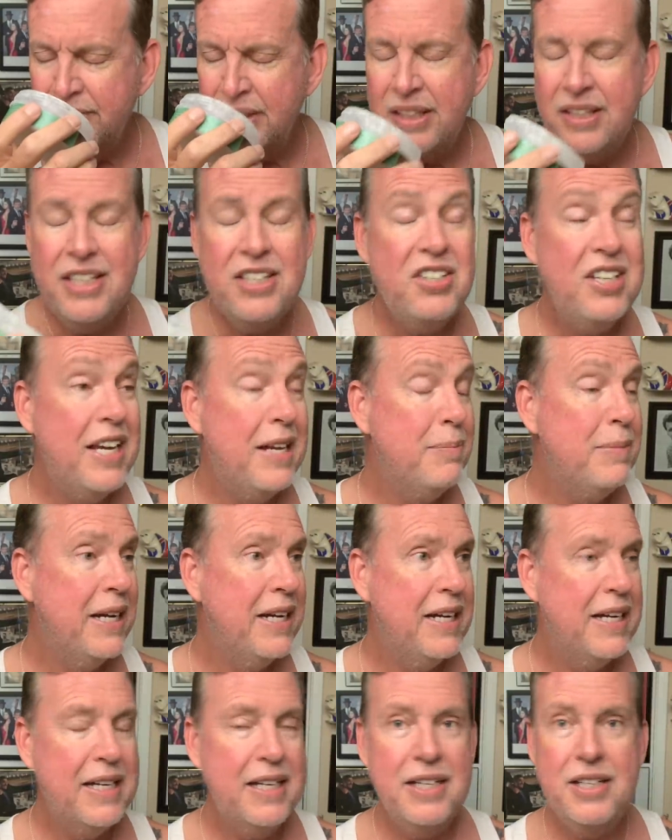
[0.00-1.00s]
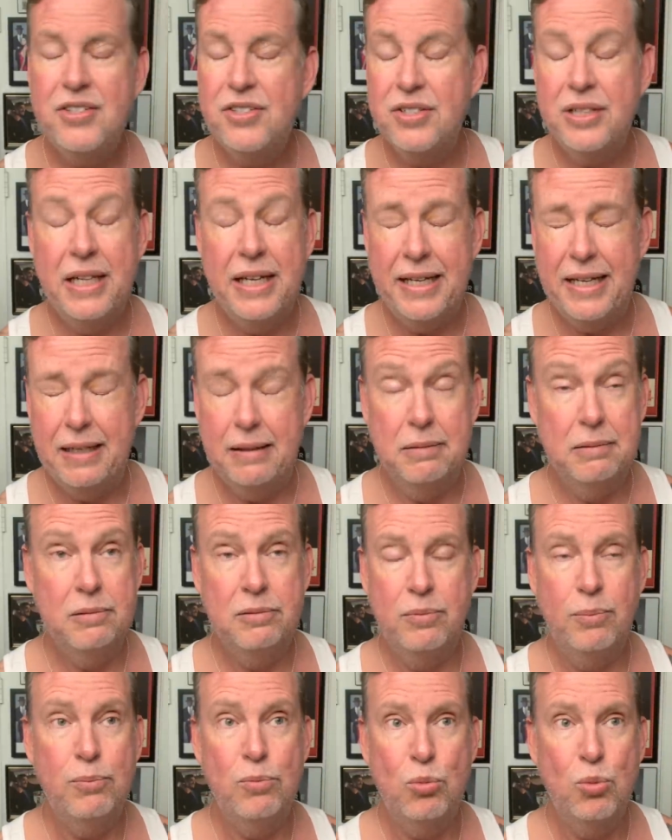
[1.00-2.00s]
this had my eyes like
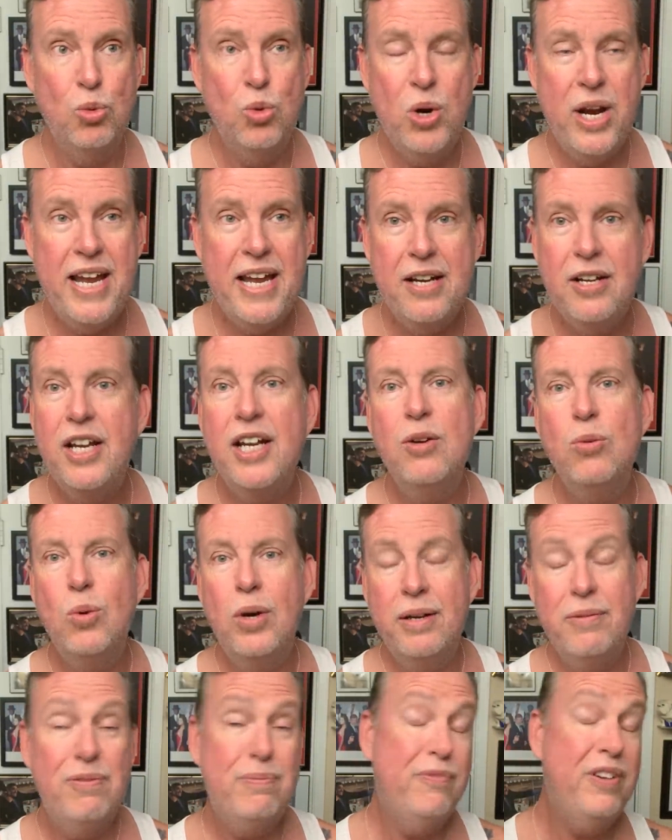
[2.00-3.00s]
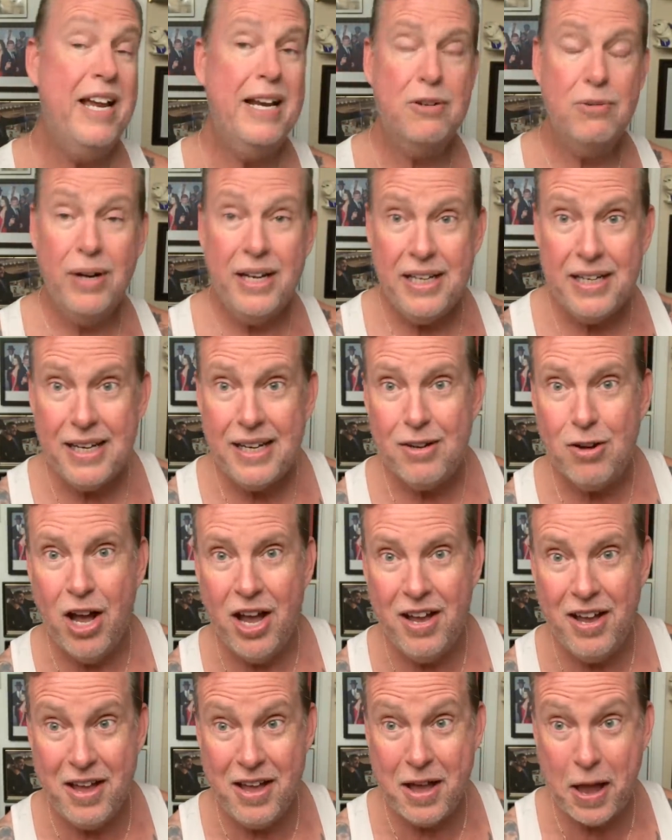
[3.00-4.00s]
red, and in fact, right now,
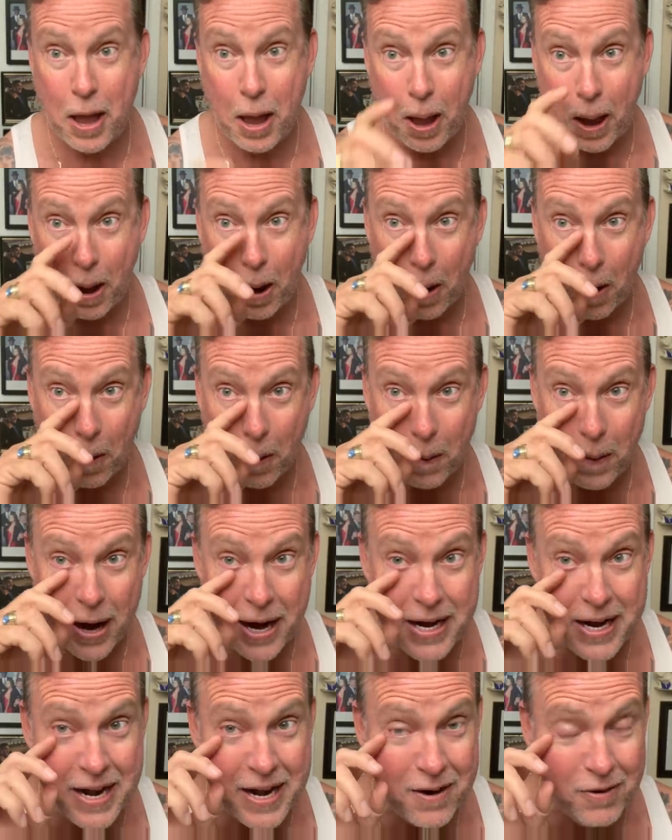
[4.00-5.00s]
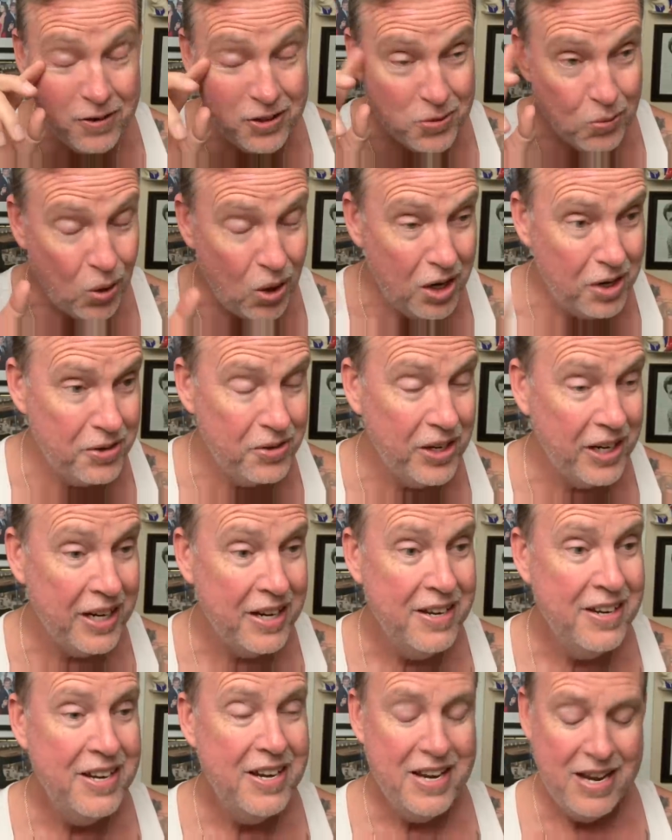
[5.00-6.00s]
right now it's watering.
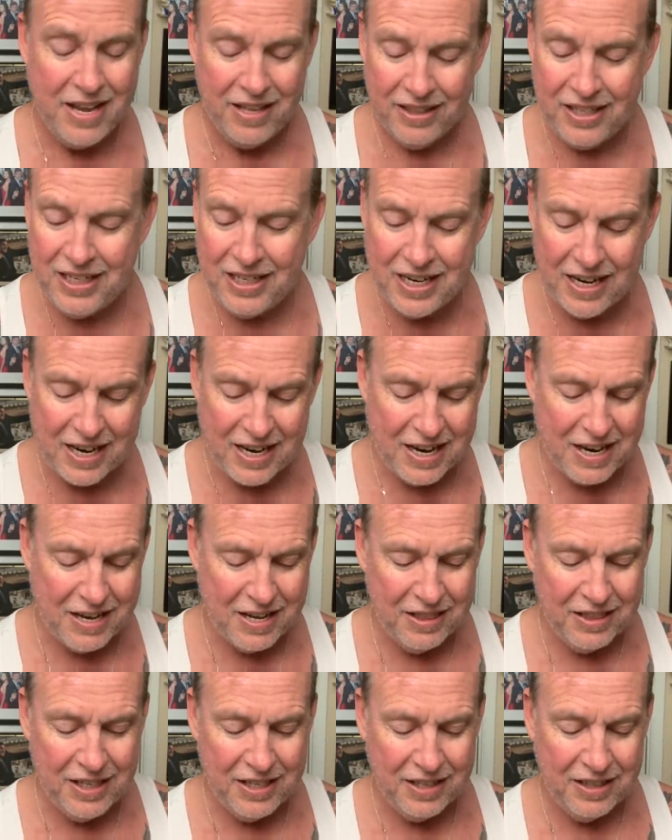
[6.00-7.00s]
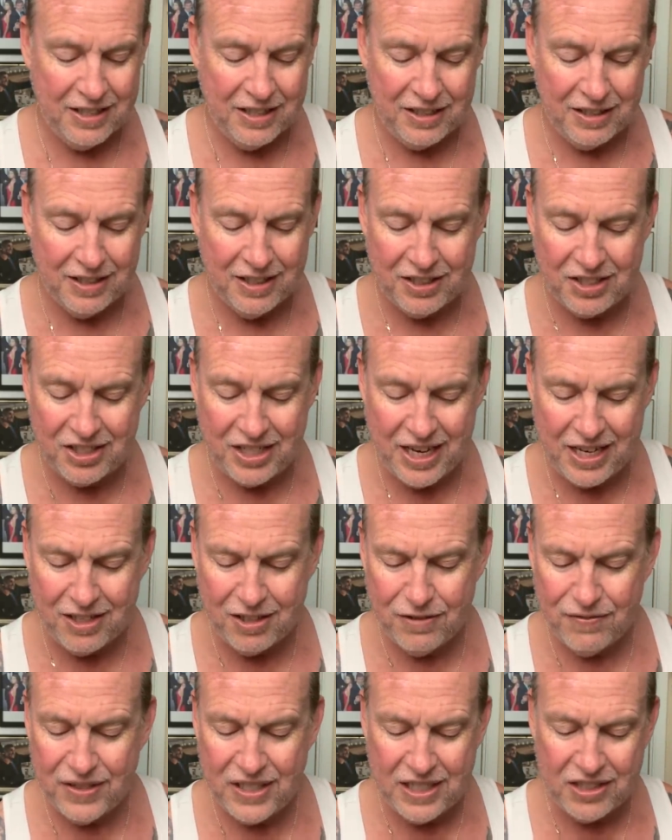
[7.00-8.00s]
The, uh, the the the scent
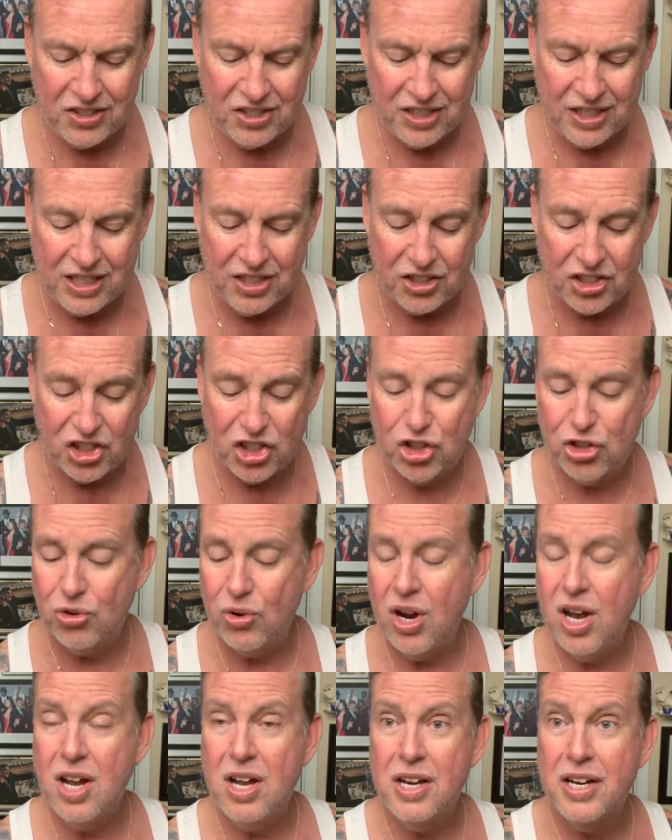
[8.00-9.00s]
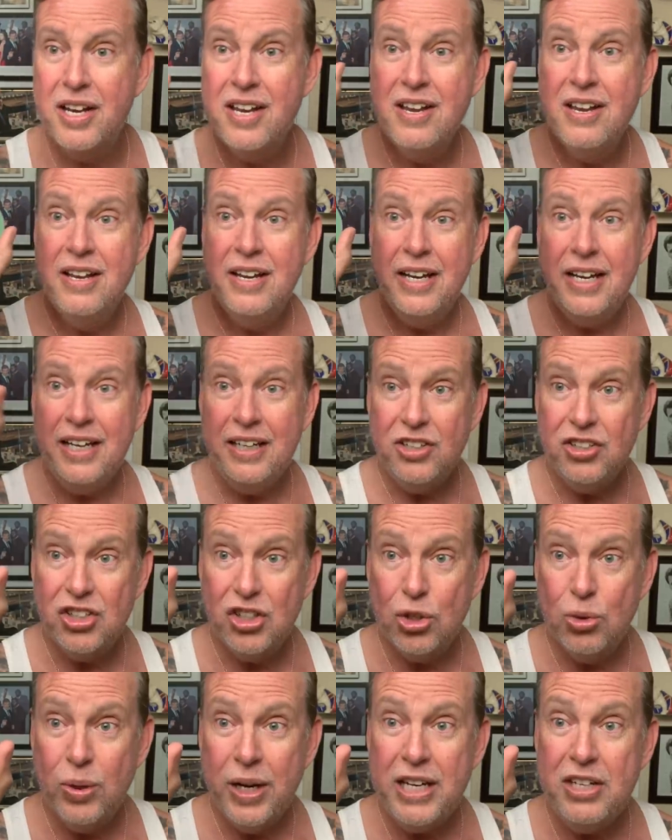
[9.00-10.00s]
of this is strong, and it's a
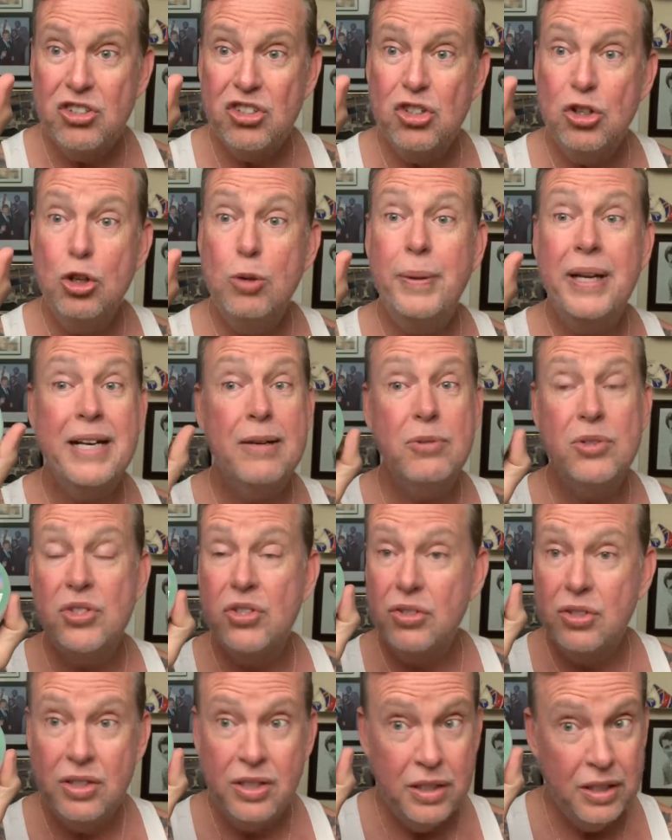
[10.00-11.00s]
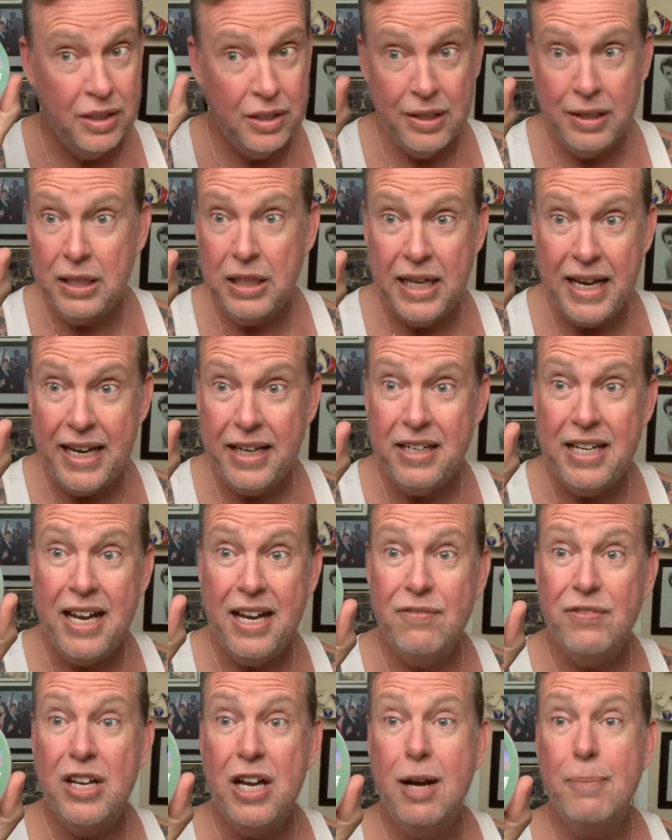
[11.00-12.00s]
great soap, and I was glad to
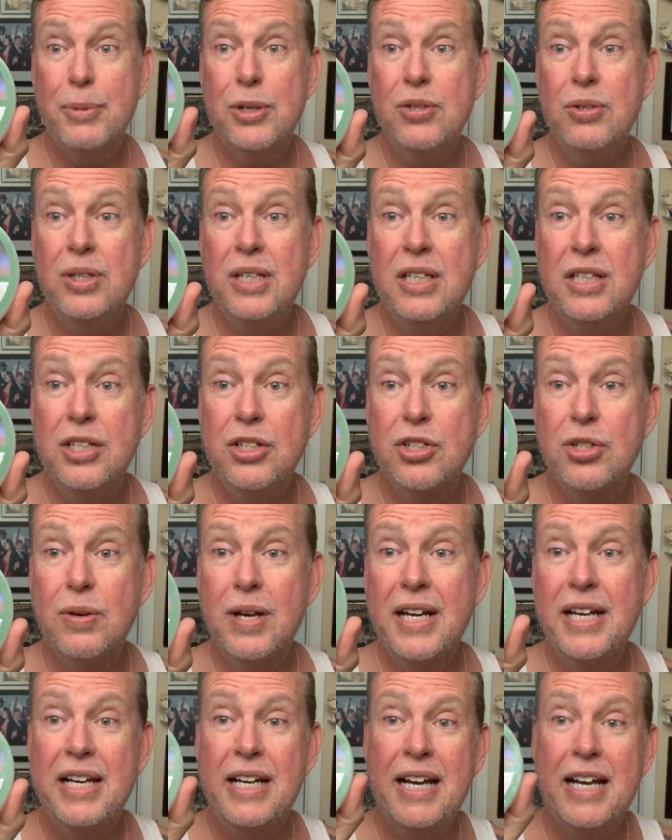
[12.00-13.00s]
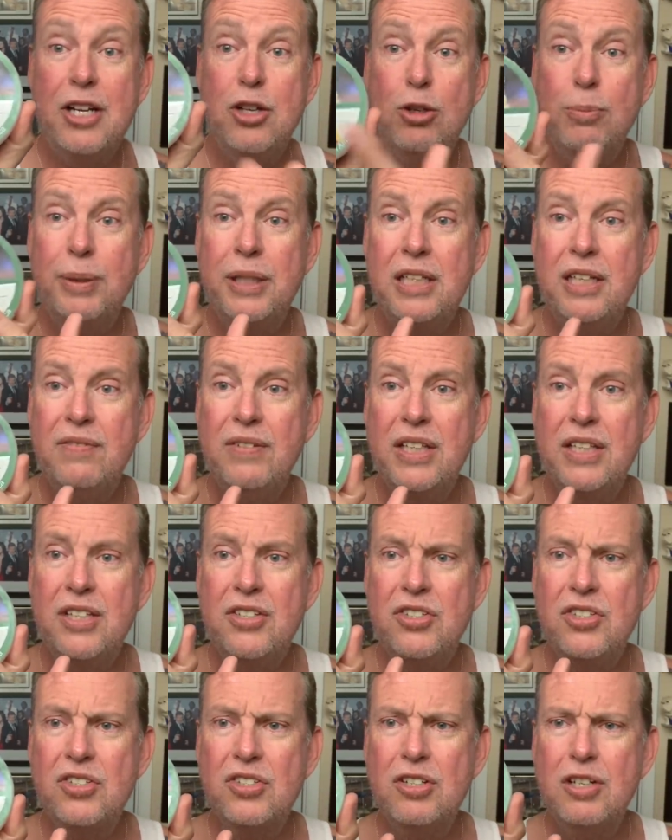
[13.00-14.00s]
have the opportunity to try it. I do believe that
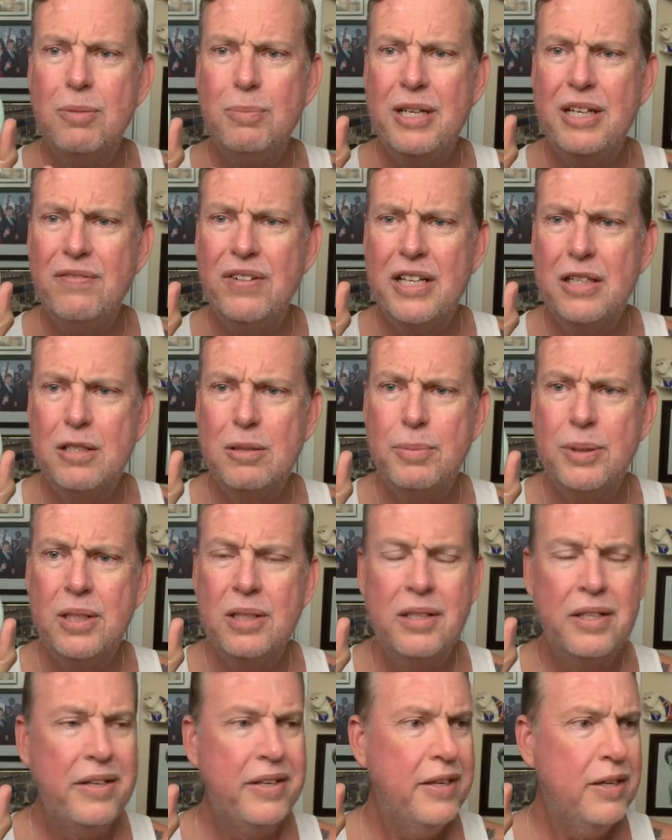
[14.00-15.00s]
this is going to be available.